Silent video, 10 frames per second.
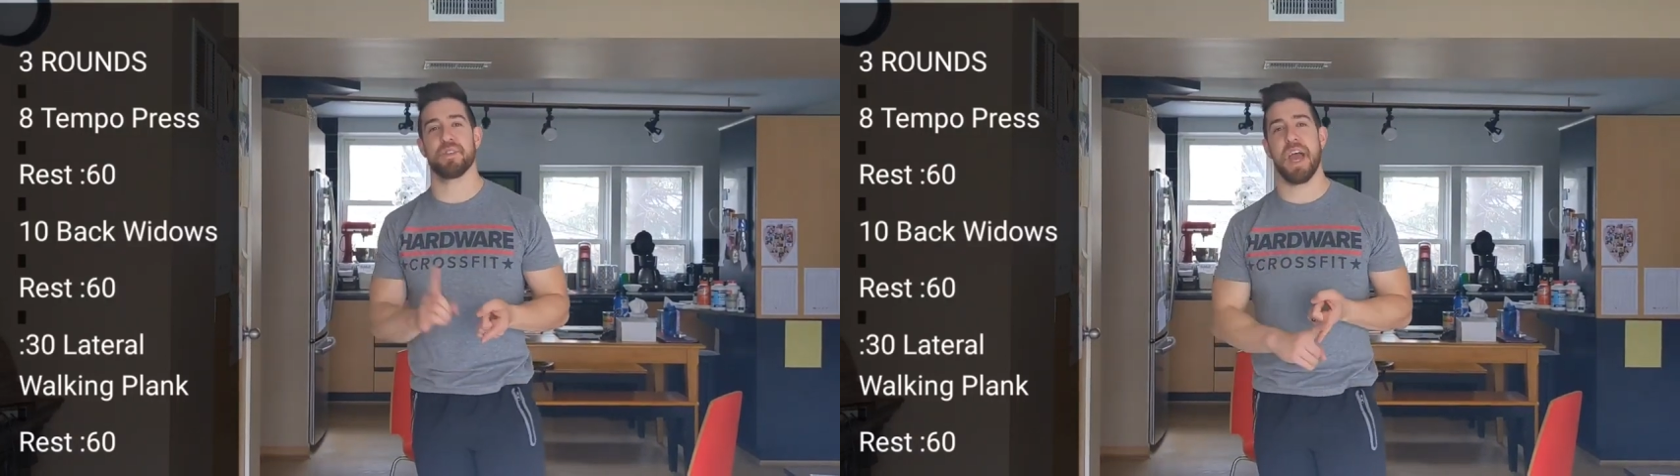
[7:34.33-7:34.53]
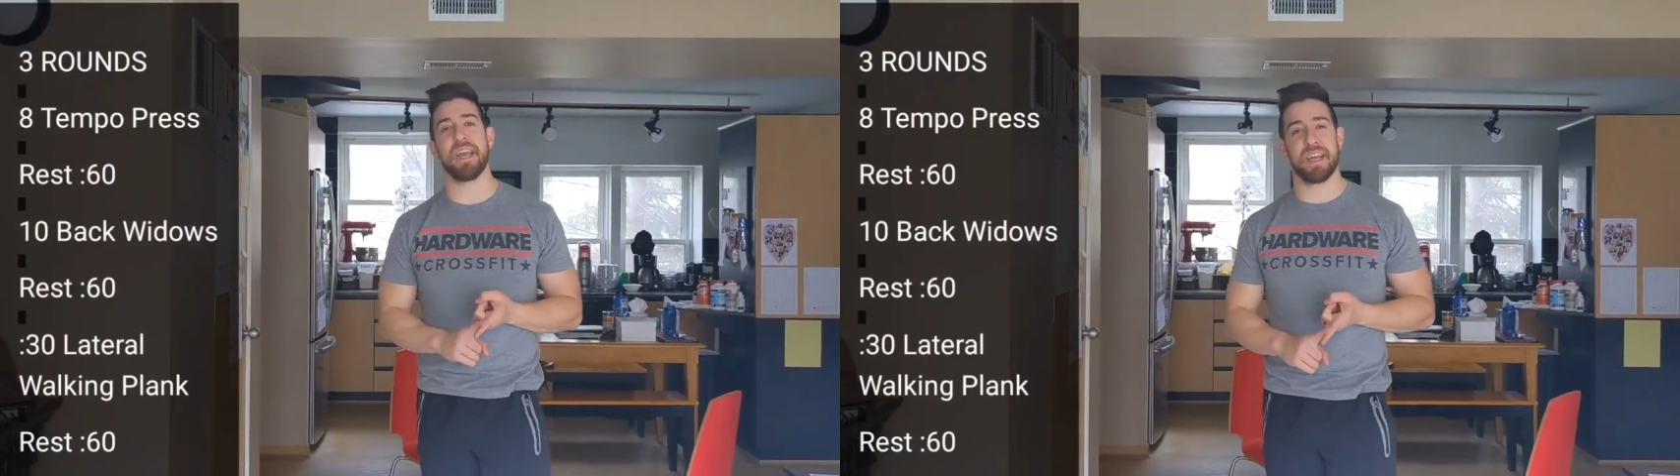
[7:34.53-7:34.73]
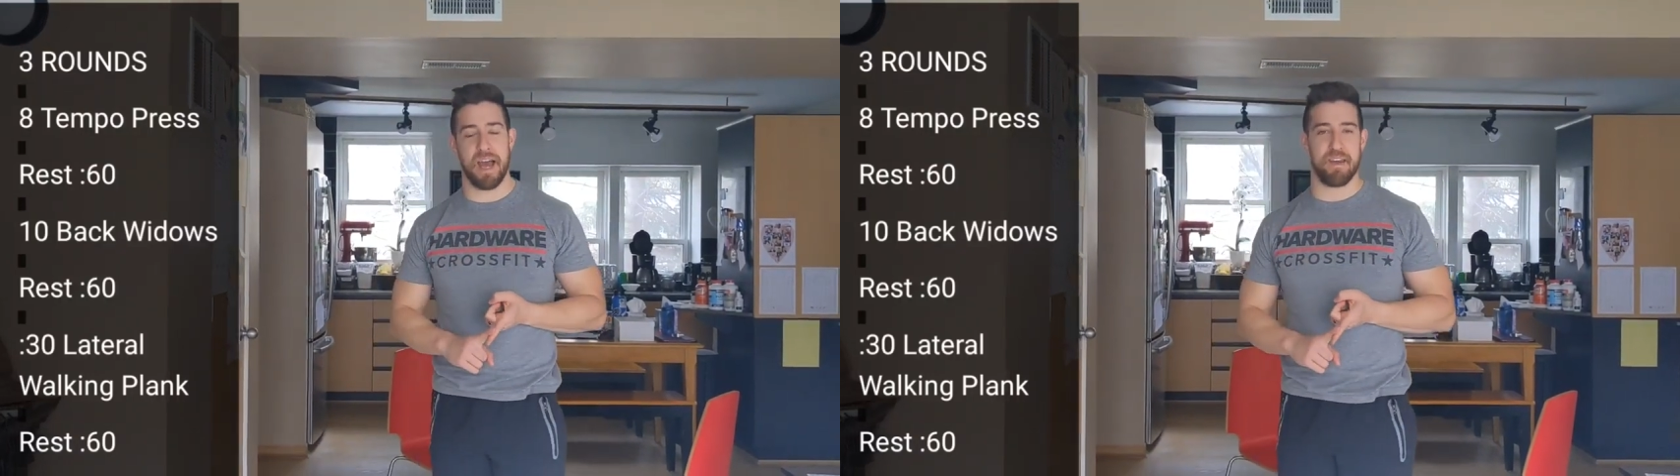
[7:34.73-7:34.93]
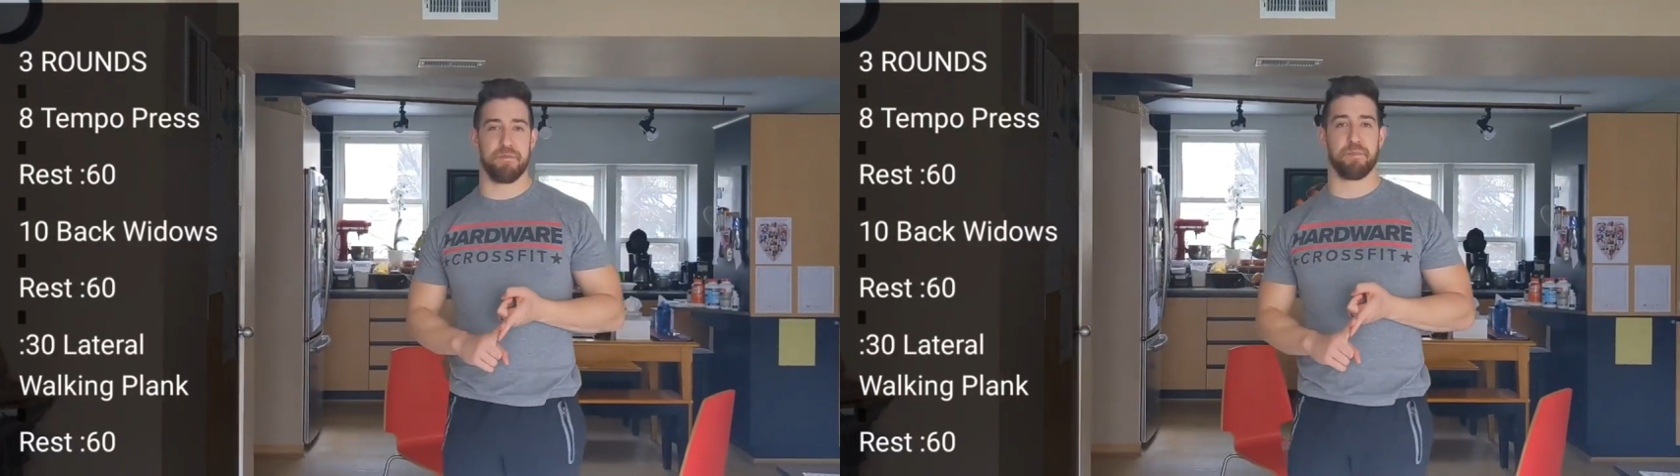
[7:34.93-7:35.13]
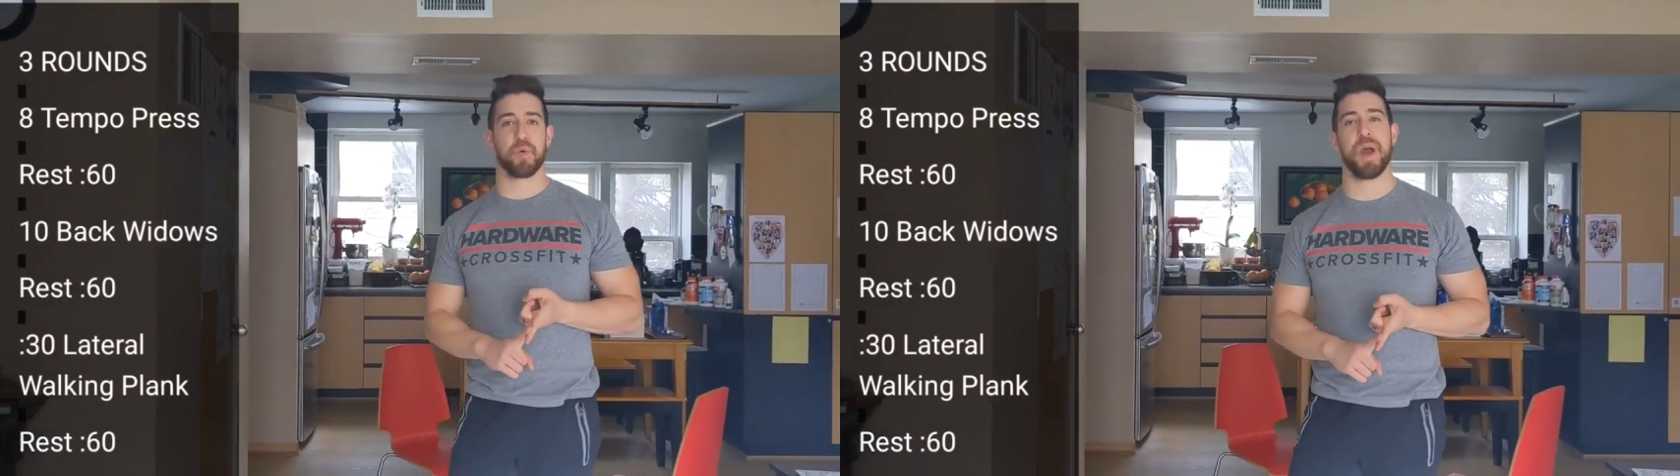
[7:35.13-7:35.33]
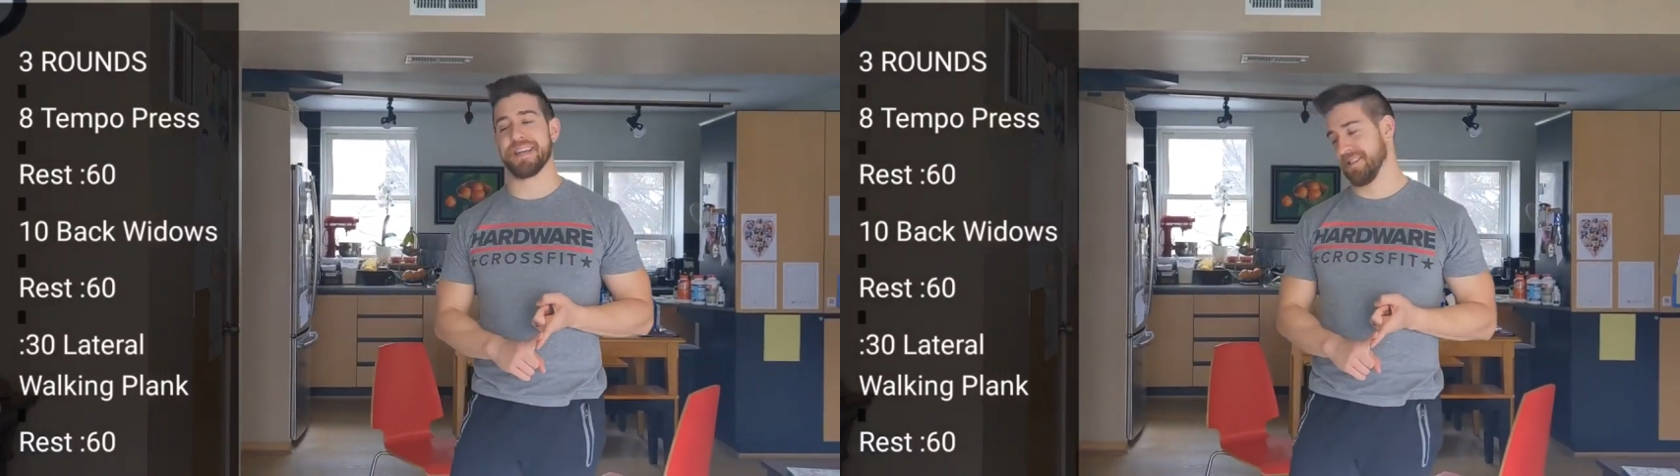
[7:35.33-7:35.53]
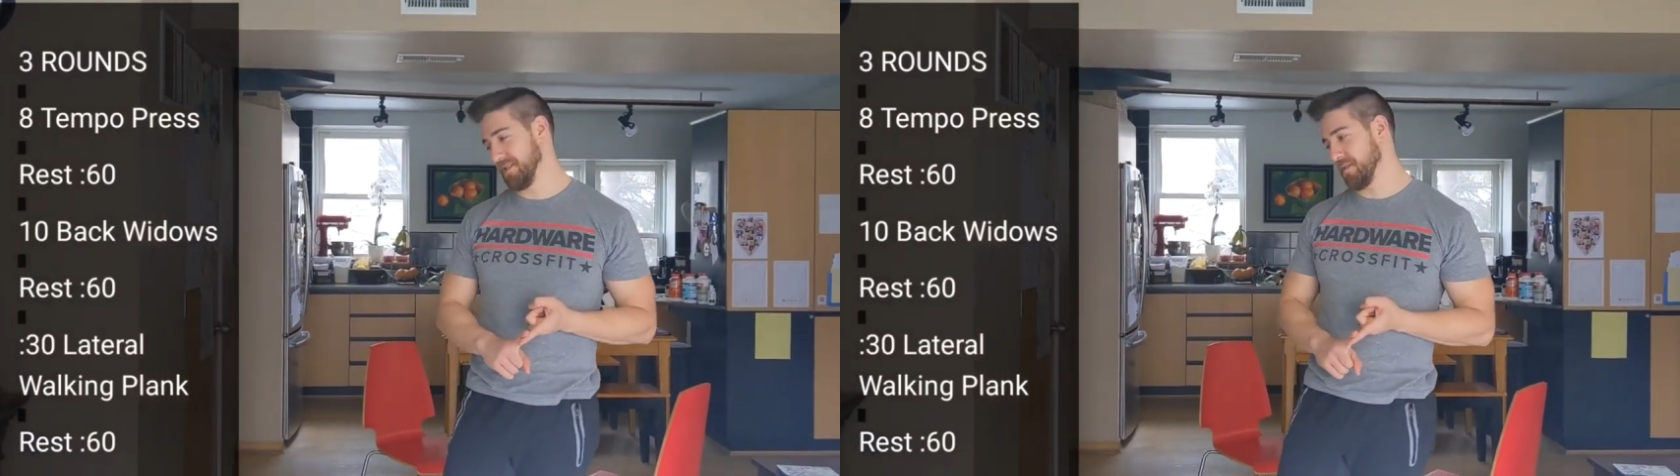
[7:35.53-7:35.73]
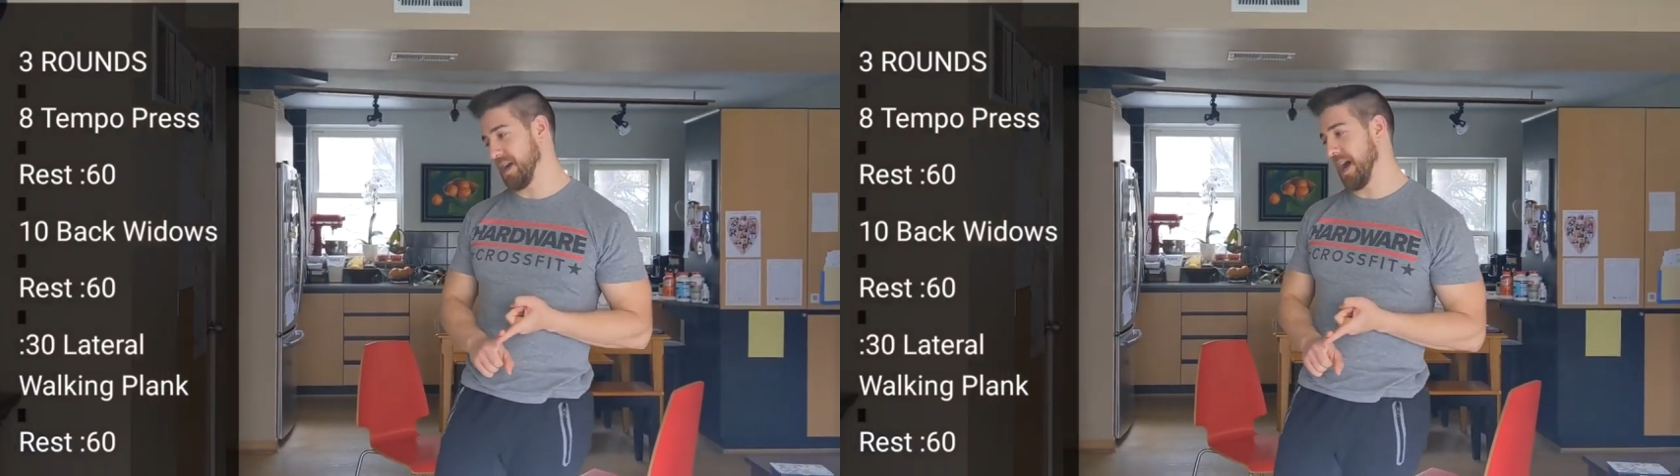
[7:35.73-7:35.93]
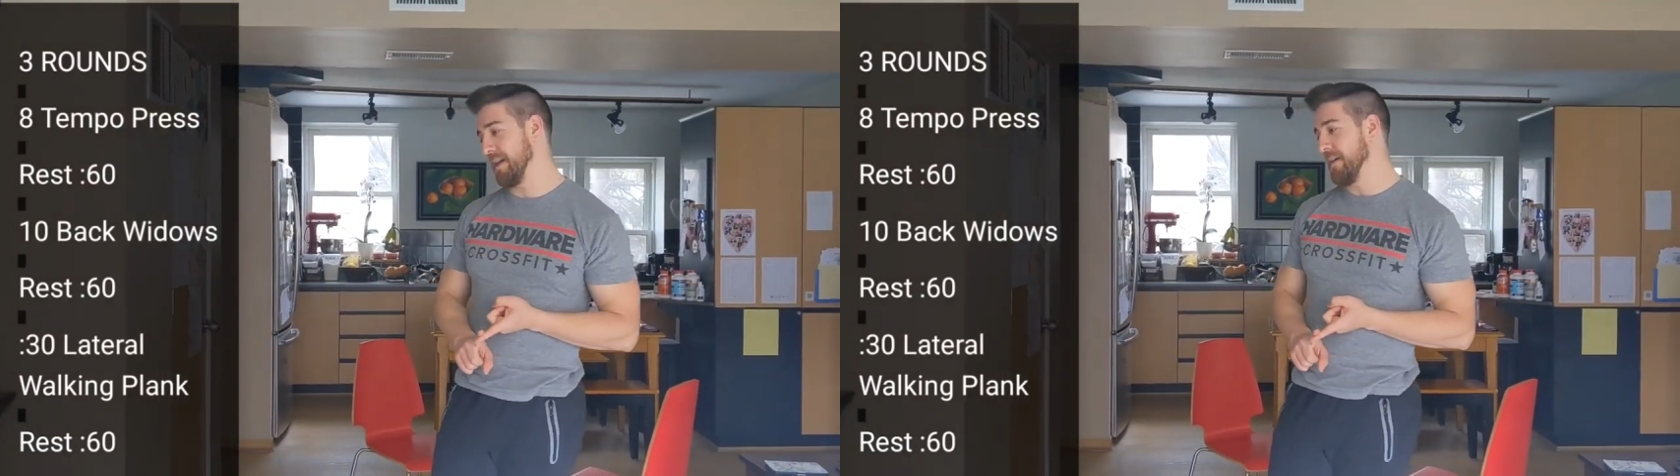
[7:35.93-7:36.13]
any kind of press, okay?